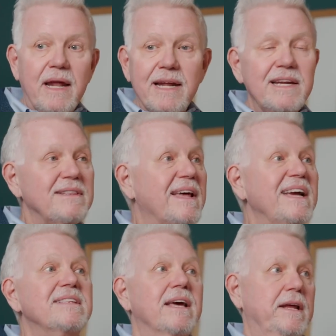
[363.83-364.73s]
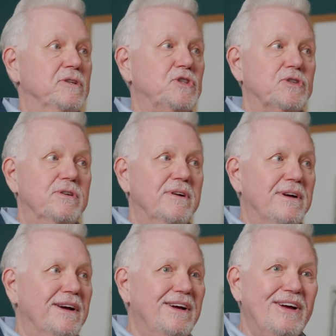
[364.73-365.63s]
And I didn't like that answer
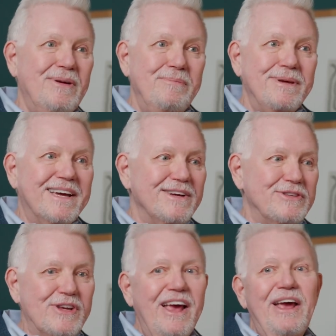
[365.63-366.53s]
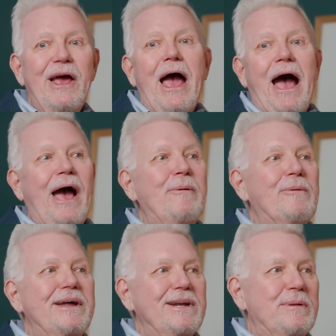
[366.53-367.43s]
because I
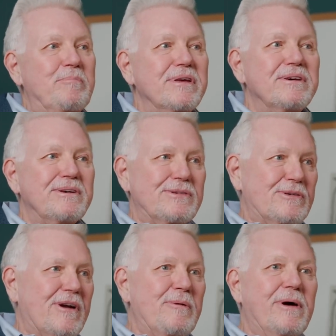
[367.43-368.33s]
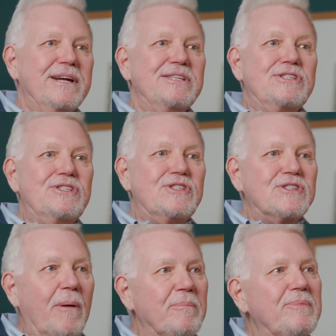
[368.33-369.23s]
wanted a pill, or I wanted
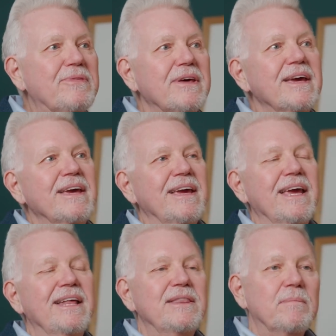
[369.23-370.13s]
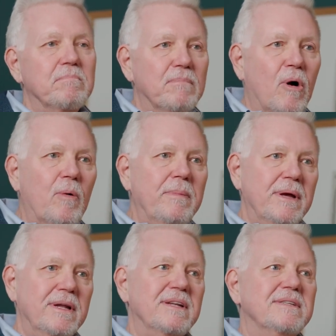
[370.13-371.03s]
something in the
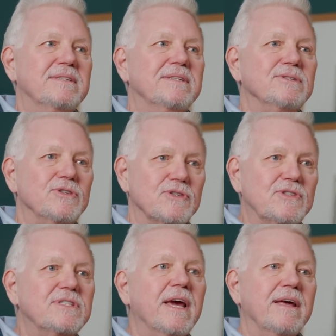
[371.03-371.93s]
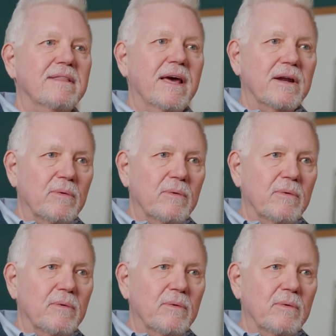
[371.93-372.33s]
moment to just take that